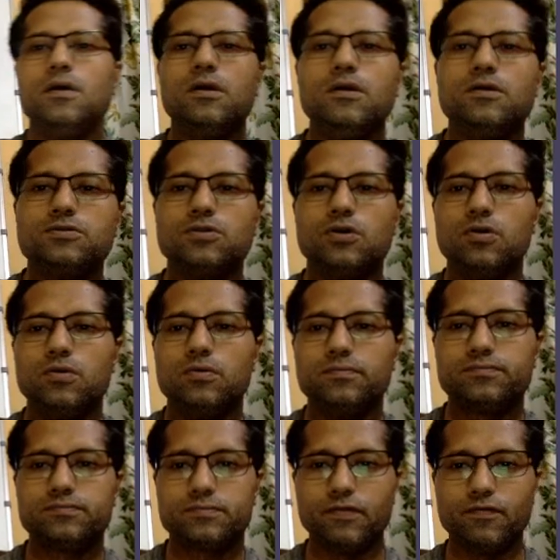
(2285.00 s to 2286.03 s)

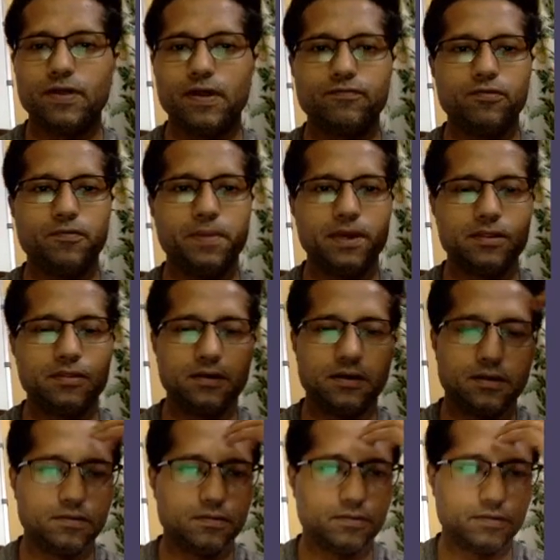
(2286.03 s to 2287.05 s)
So we have to pick
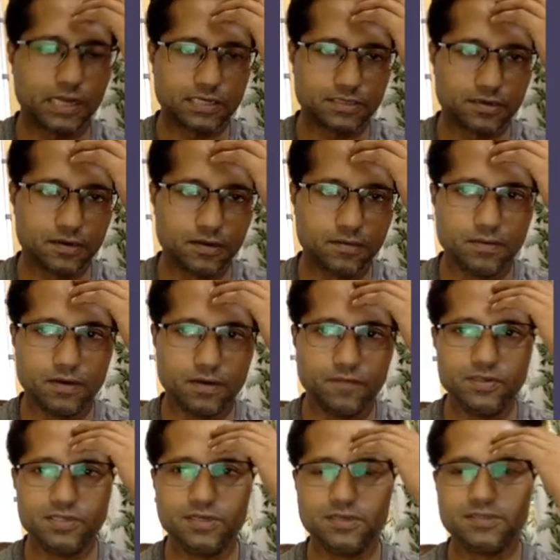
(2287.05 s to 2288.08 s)
the rational number
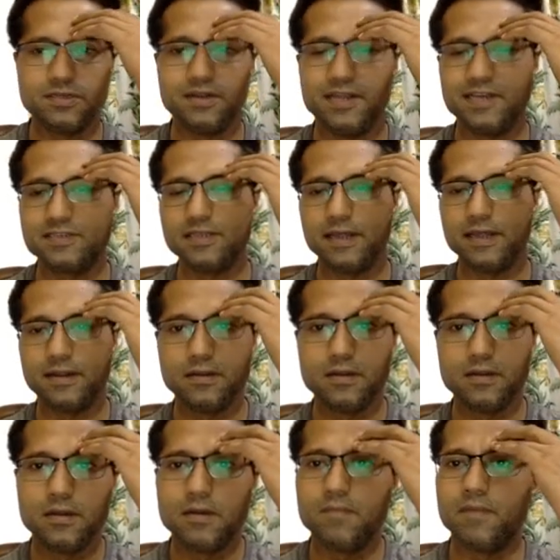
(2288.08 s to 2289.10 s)
which is less than
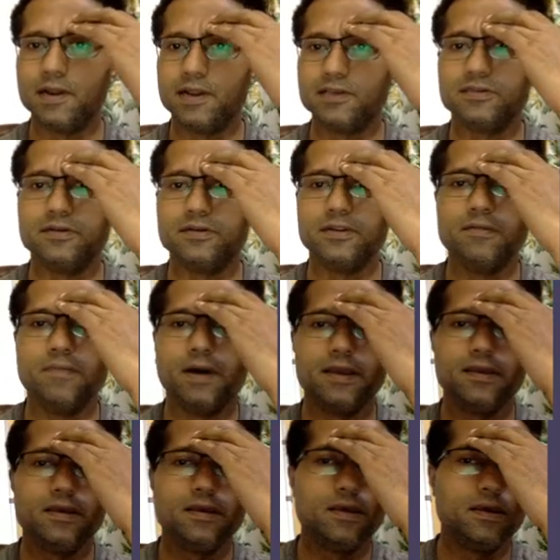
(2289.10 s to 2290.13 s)
minus 13
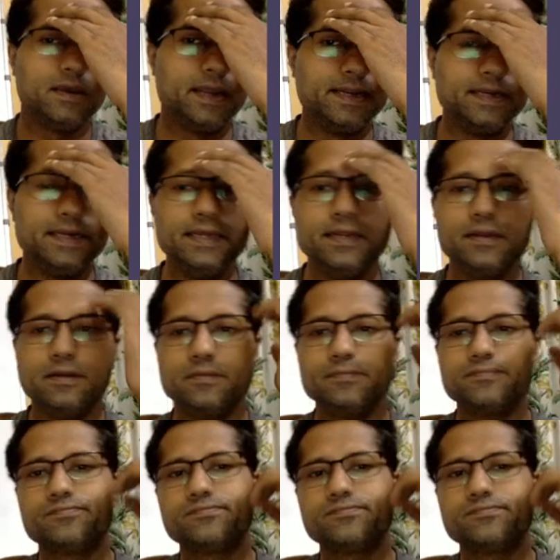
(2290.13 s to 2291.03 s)
by 18.